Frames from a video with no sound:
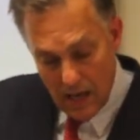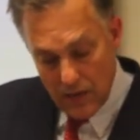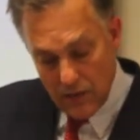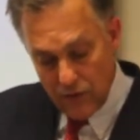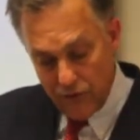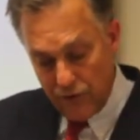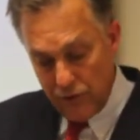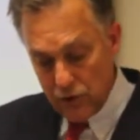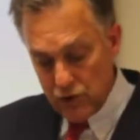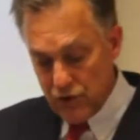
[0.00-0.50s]

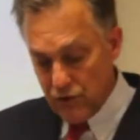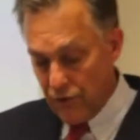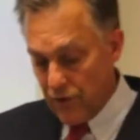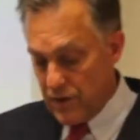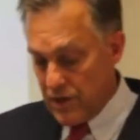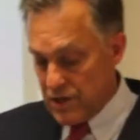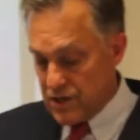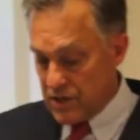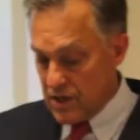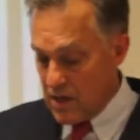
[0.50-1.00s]
the future for
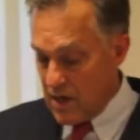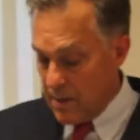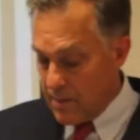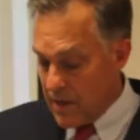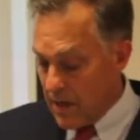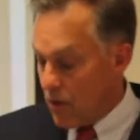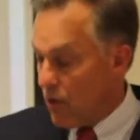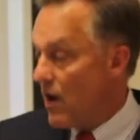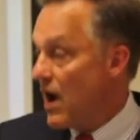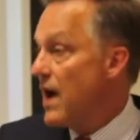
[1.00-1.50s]
the City of
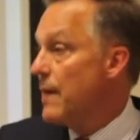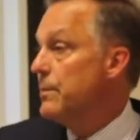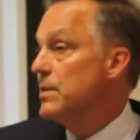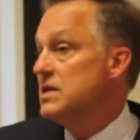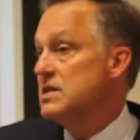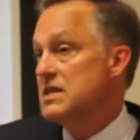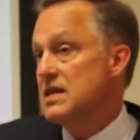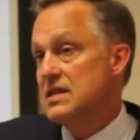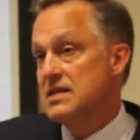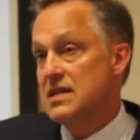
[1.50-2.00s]
Big
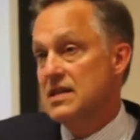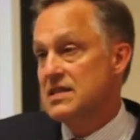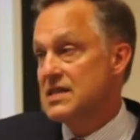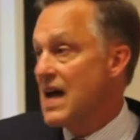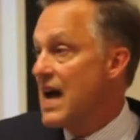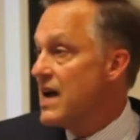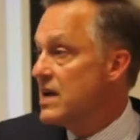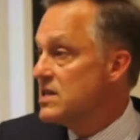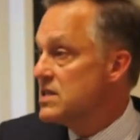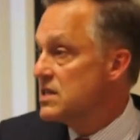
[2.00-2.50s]
Rapids is, as
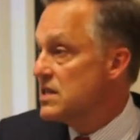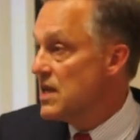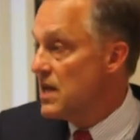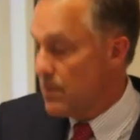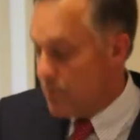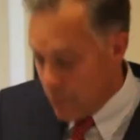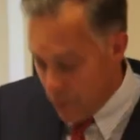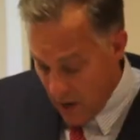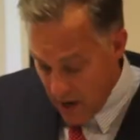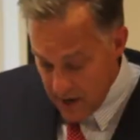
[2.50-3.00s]
I see
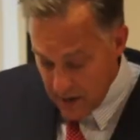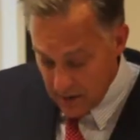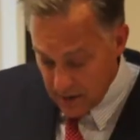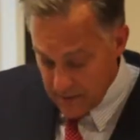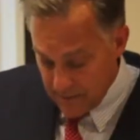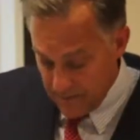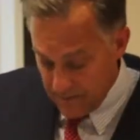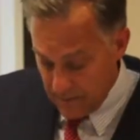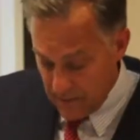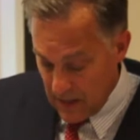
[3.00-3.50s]
it,
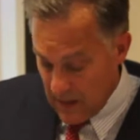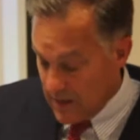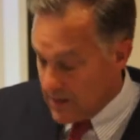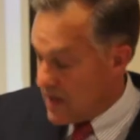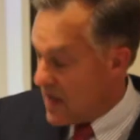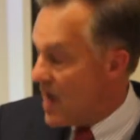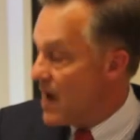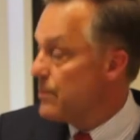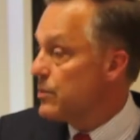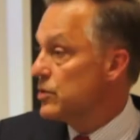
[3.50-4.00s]
bright, and
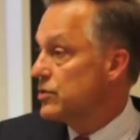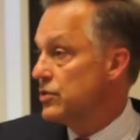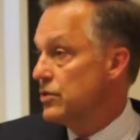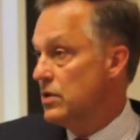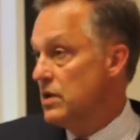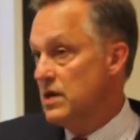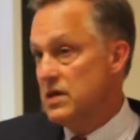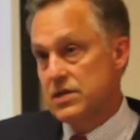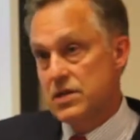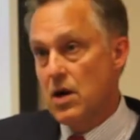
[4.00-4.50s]
the
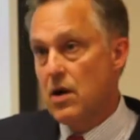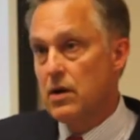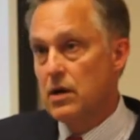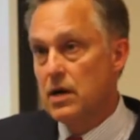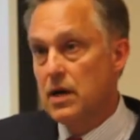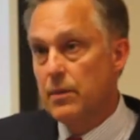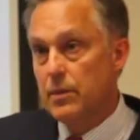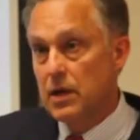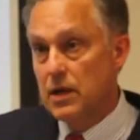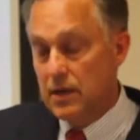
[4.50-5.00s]
opportunities are
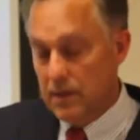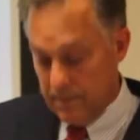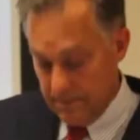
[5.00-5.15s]
unlimited.